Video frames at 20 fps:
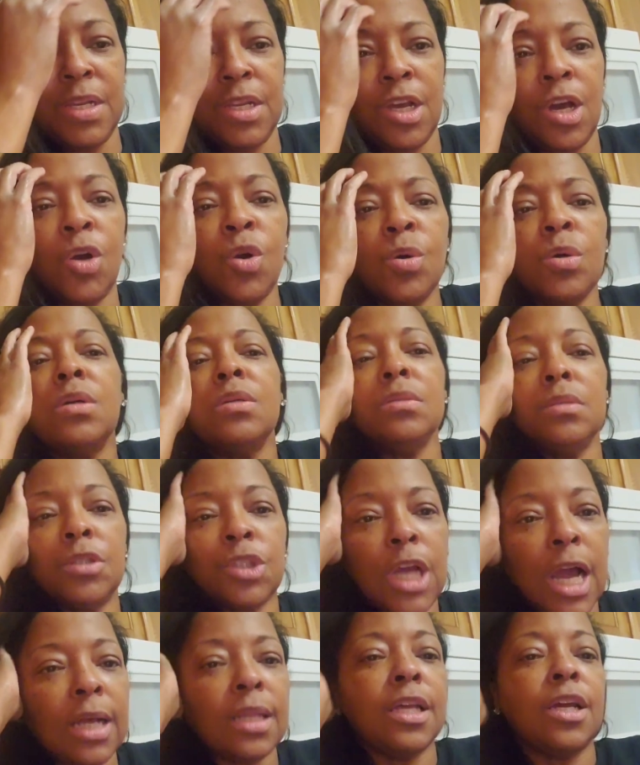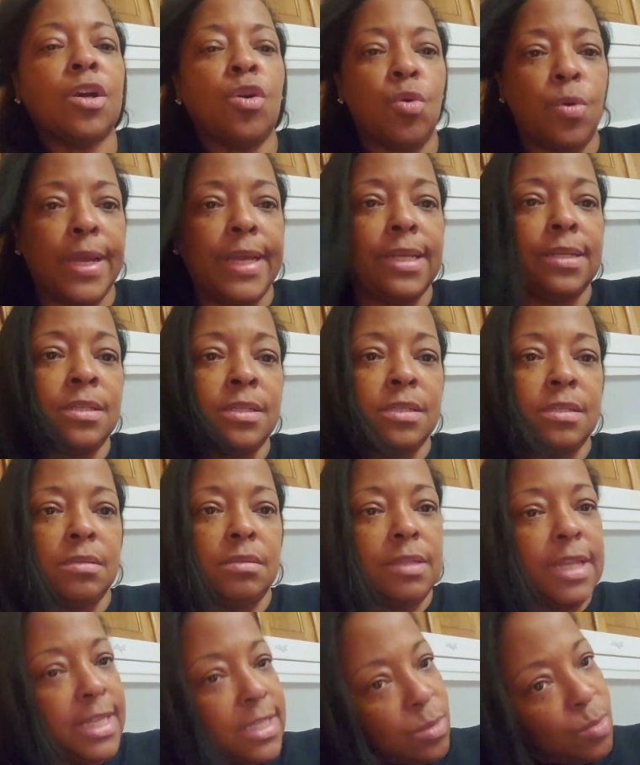mean, the gold chocolate coins.
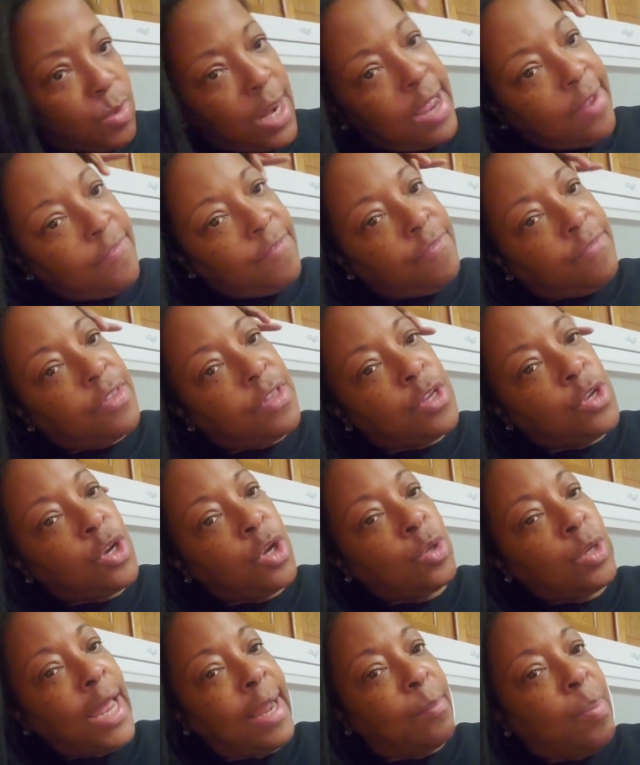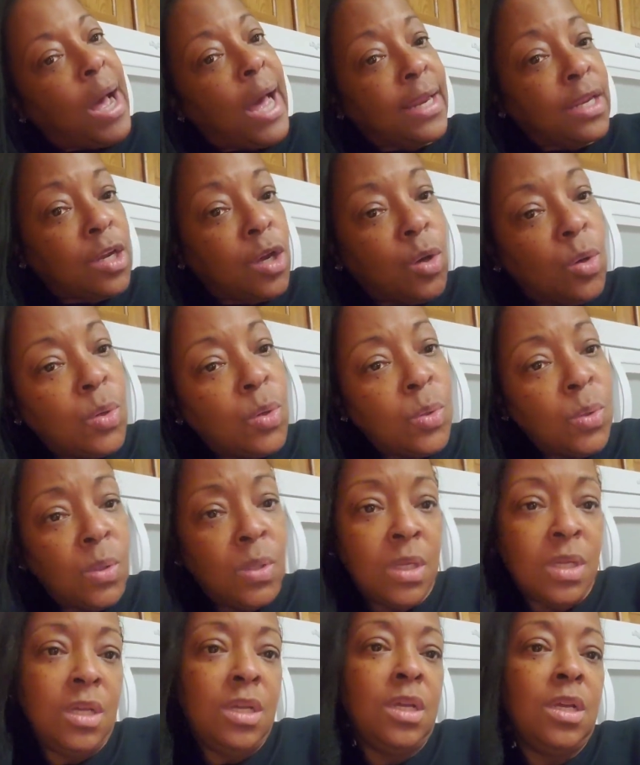That's what I, you know, like pot of
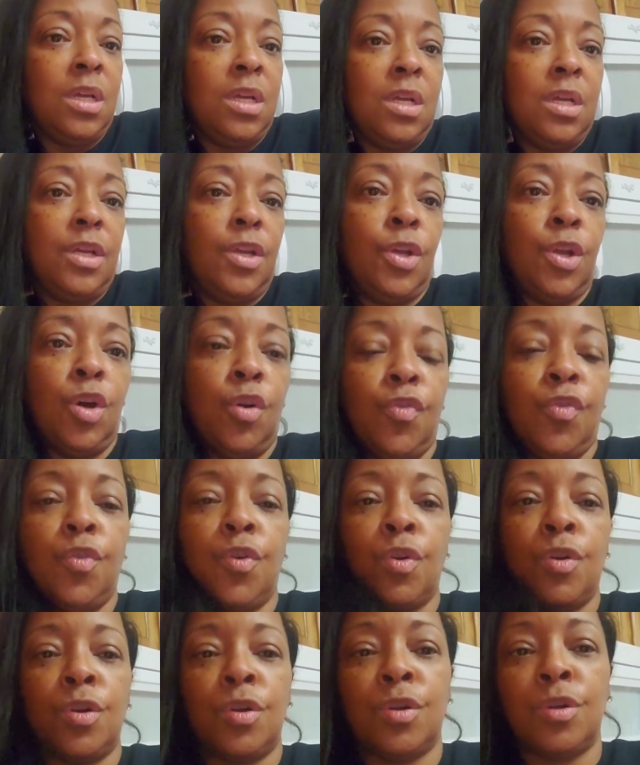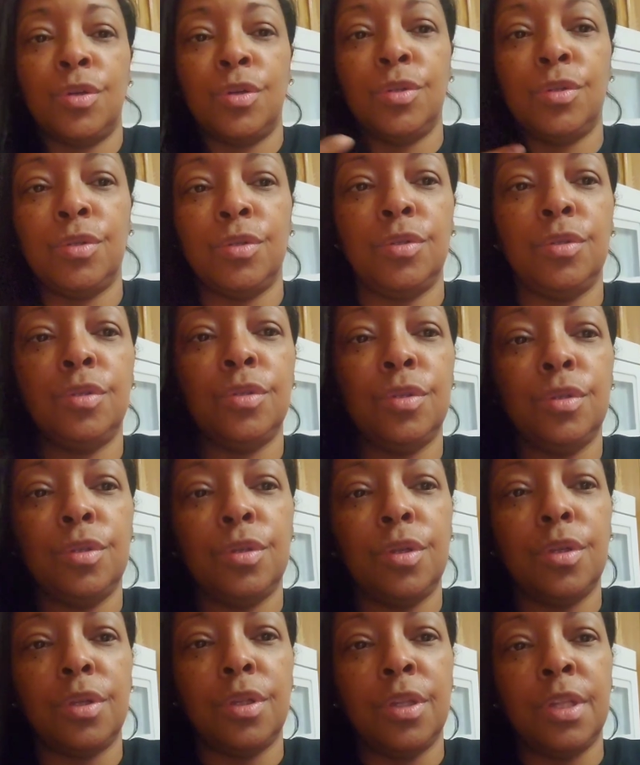gold, you know, for
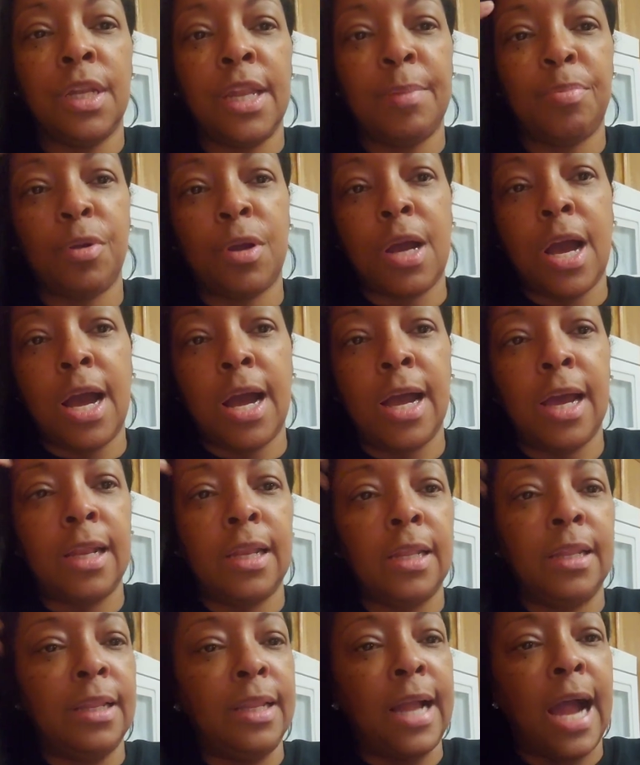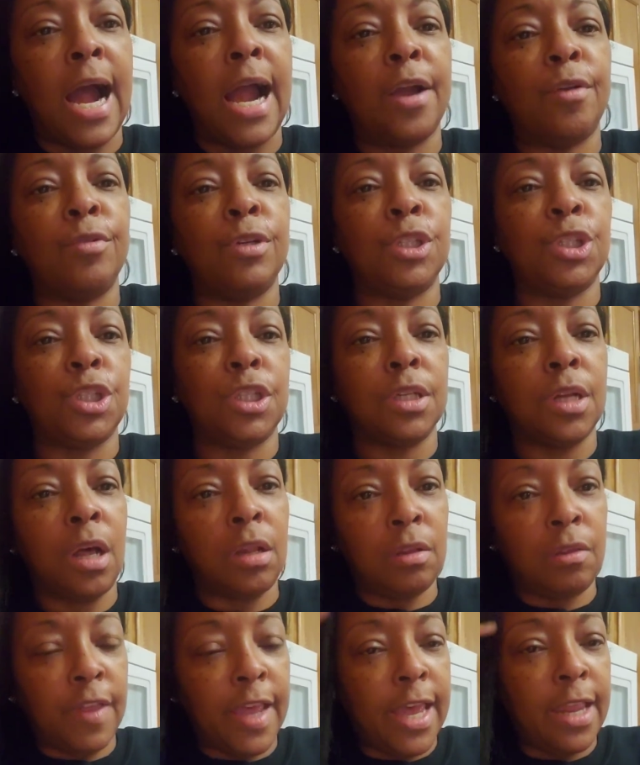the leprechaun and the Irish and
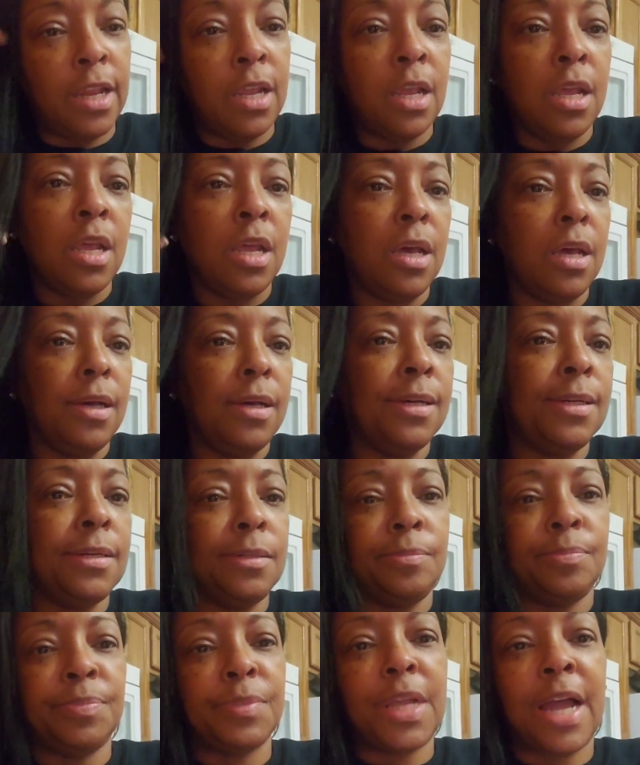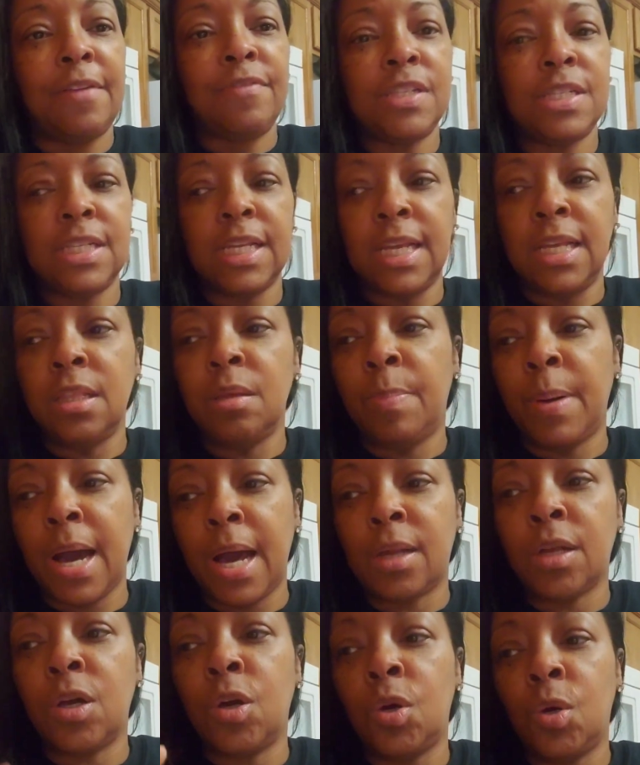all of that. I've seen the
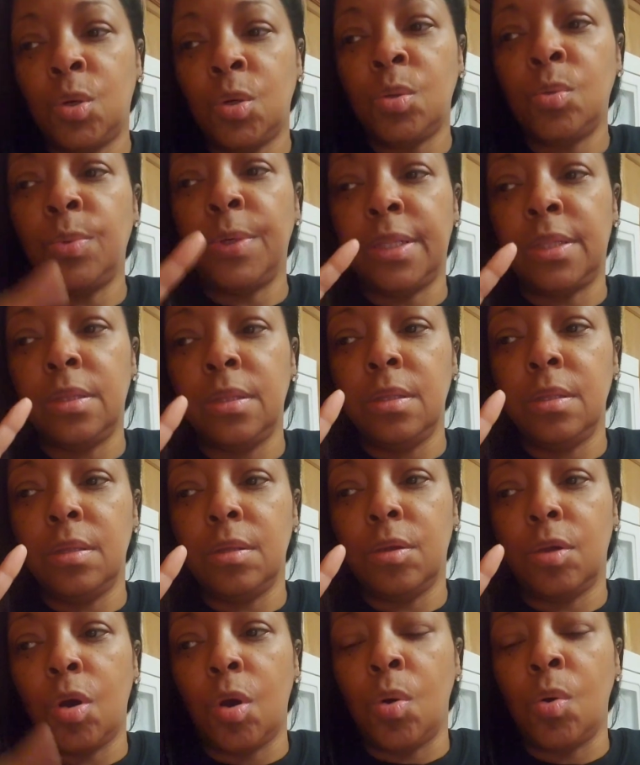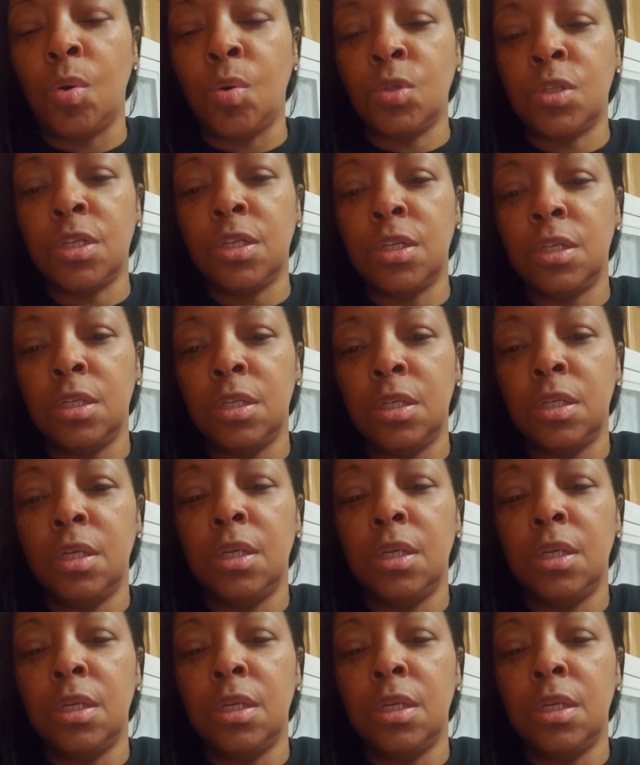pot of gold with gold